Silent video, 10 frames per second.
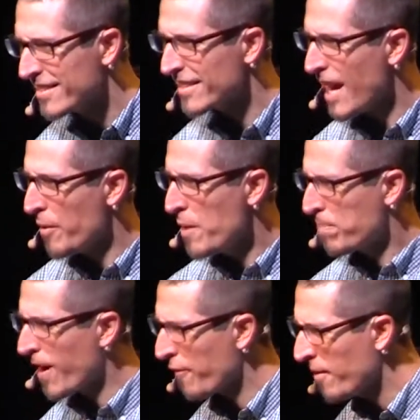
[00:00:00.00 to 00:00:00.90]
he says hey will you
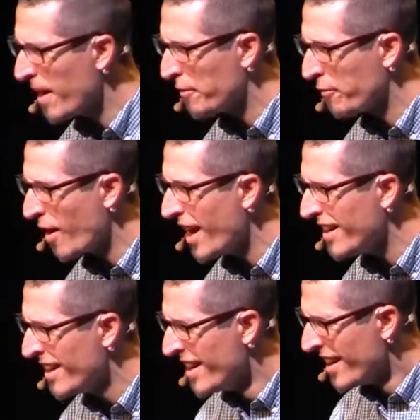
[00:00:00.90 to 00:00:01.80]
pray for my
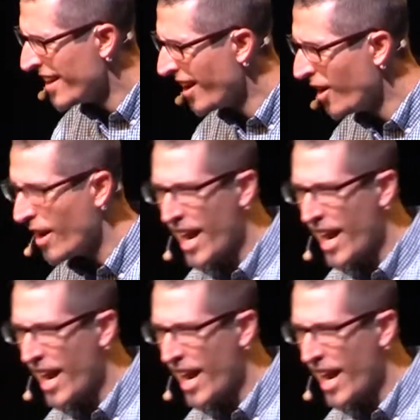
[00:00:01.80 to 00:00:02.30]
friend you know